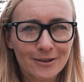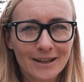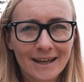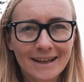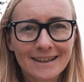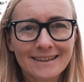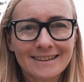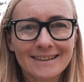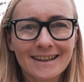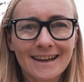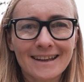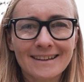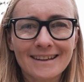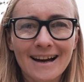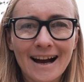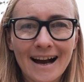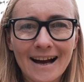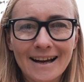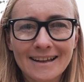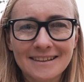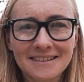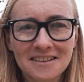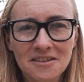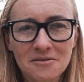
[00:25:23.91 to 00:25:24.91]
like 10
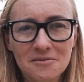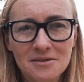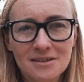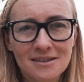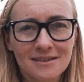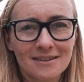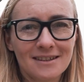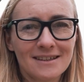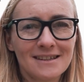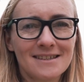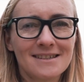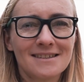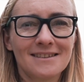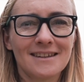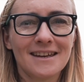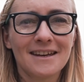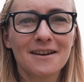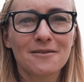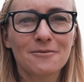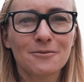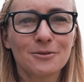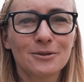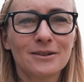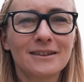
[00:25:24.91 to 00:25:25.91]
items, this
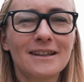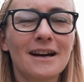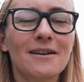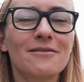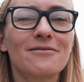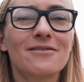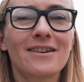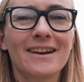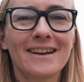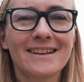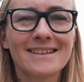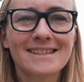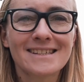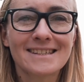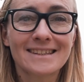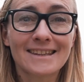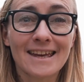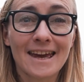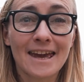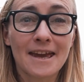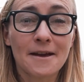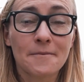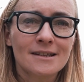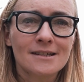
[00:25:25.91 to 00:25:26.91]
thing would definitely
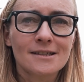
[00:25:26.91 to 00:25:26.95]
stay.